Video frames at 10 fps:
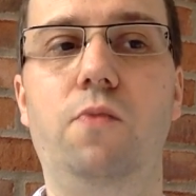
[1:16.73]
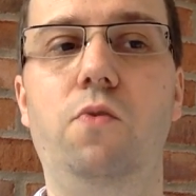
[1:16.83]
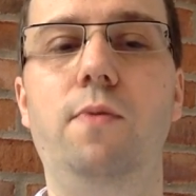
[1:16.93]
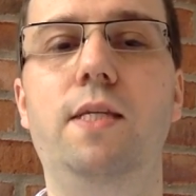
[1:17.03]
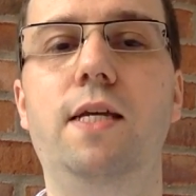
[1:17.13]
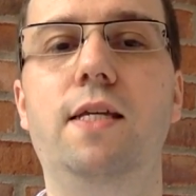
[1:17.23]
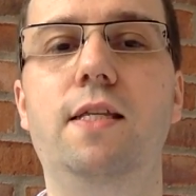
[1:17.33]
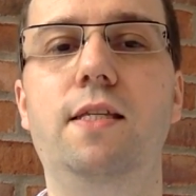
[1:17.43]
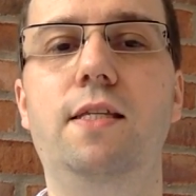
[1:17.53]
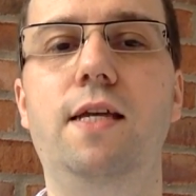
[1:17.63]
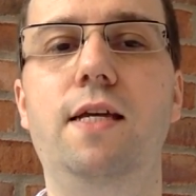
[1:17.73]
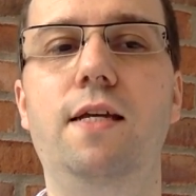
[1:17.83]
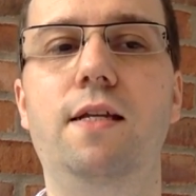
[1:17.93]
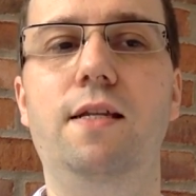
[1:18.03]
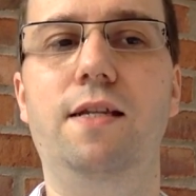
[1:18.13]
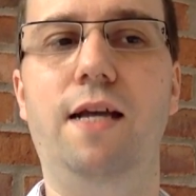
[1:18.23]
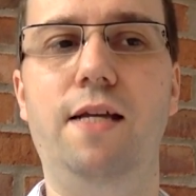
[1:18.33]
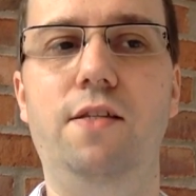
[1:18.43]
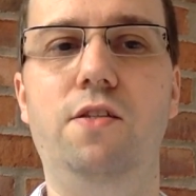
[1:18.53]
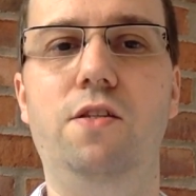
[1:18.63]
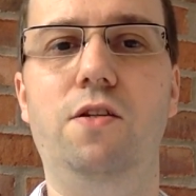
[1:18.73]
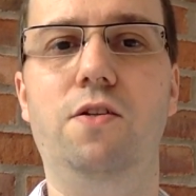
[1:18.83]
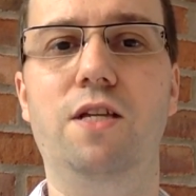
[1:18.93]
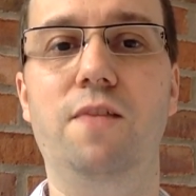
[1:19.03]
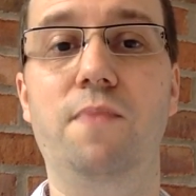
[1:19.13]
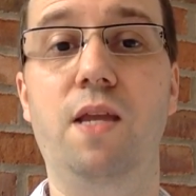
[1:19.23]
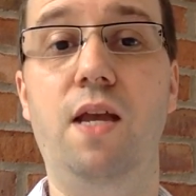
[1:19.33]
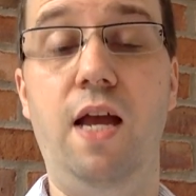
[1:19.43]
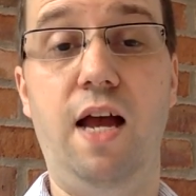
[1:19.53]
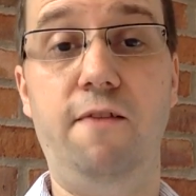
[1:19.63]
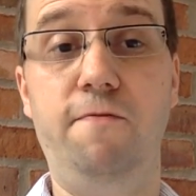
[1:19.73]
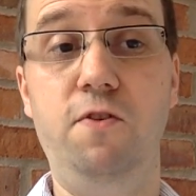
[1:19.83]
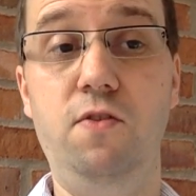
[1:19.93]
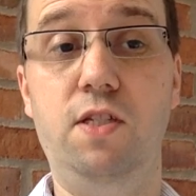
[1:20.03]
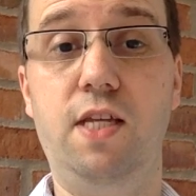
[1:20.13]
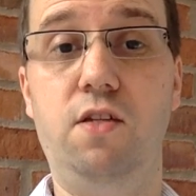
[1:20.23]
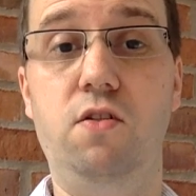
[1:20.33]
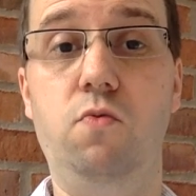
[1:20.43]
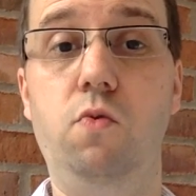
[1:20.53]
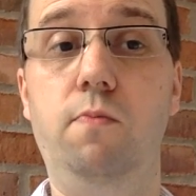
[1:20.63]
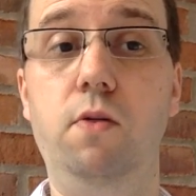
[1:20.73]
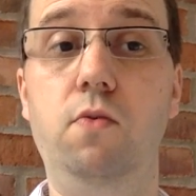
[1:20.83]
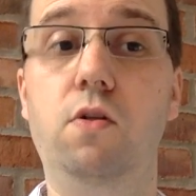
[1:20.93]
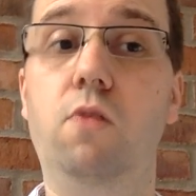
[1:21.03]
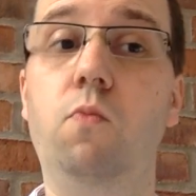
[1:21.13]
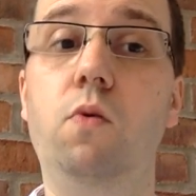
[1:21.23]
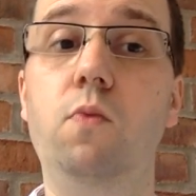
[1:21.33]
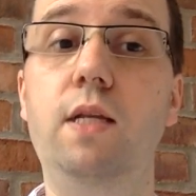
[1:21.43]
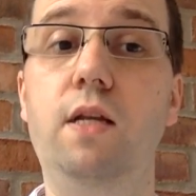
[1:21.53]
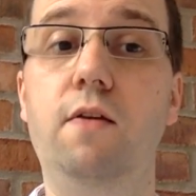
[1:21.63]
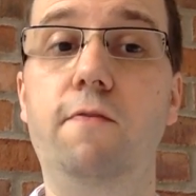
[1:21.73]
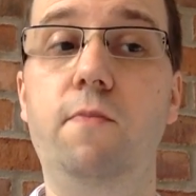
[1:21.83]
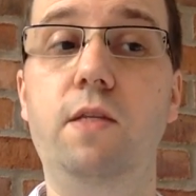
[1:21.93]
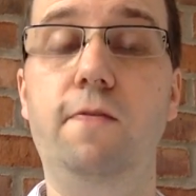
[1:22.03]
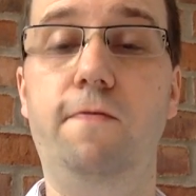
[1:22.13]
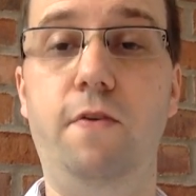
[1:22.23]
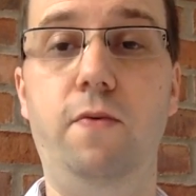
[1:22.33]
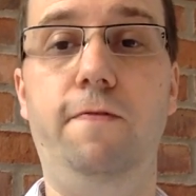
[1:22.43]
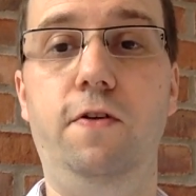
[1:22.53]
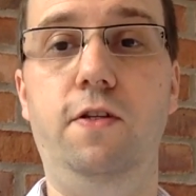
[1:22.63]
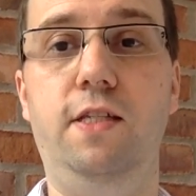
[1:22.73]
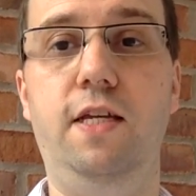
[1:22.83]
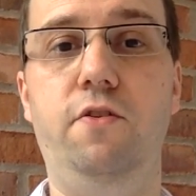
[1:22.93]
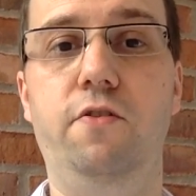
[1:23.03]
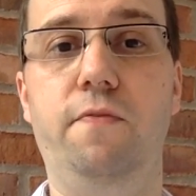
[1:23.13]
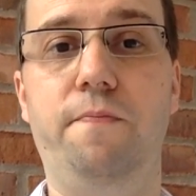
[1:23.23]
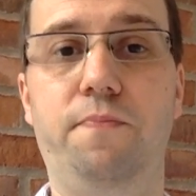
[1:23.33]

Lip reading: We'll be taking this day nice and slowly, and future sessions will build on what we learned from this very first session.